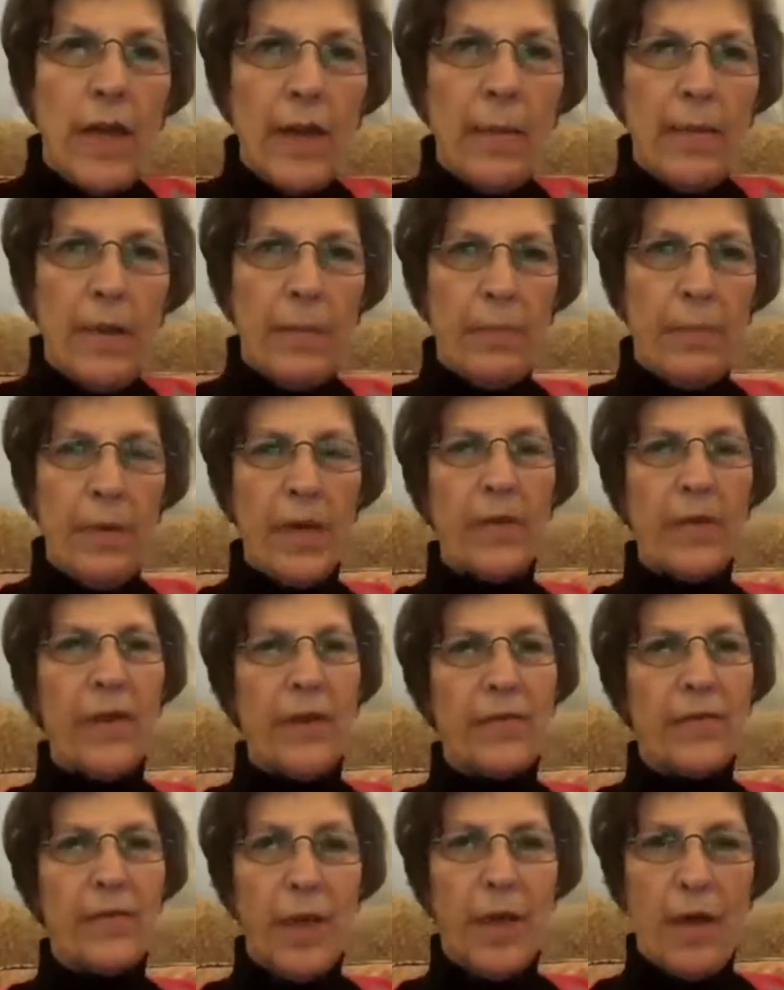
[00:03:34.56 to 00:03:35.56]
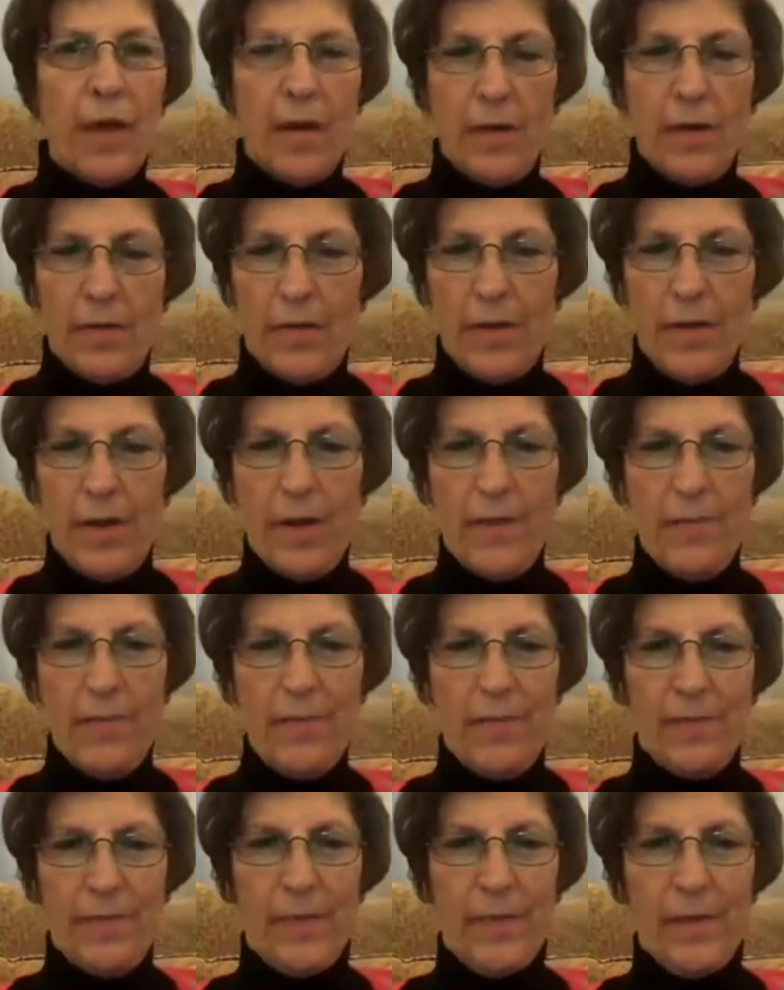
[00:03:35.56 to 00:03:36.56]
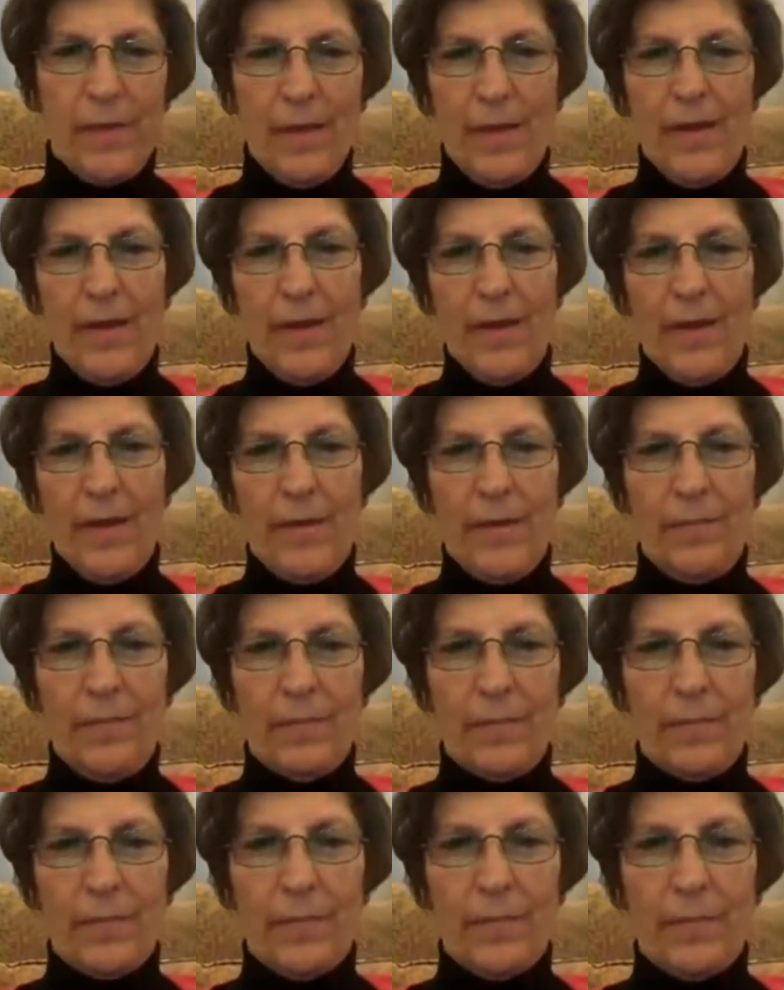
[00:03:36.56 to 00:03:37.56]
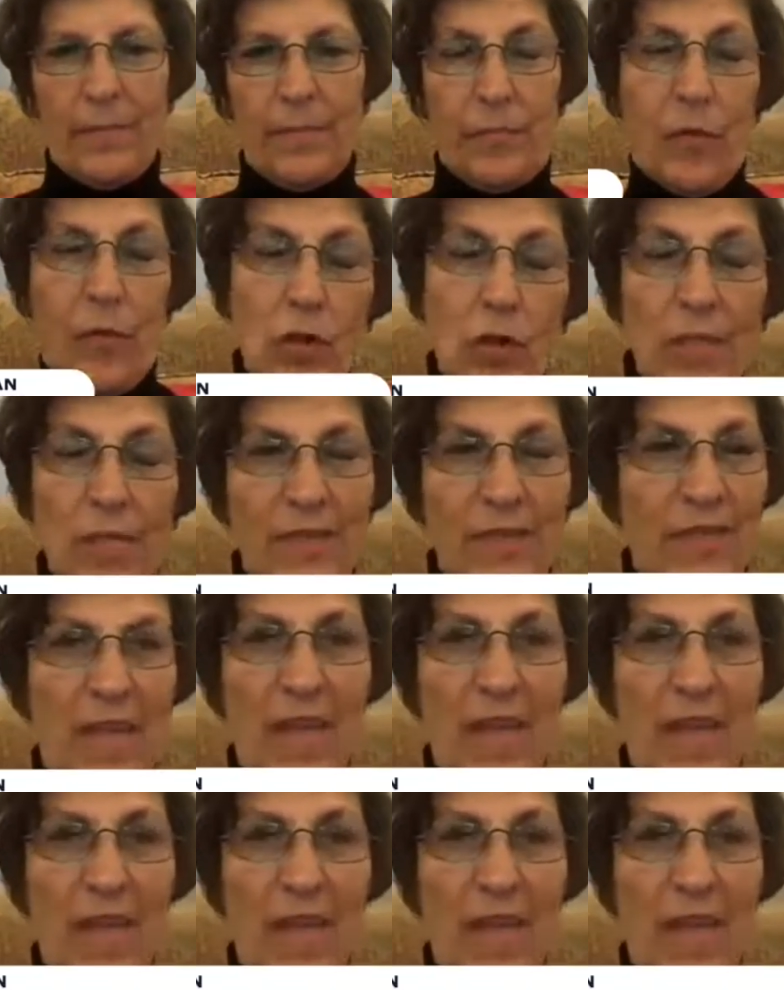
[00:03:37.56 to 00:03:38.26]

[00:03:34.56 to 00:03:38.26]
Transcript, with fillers: the parents are um, uh, forces.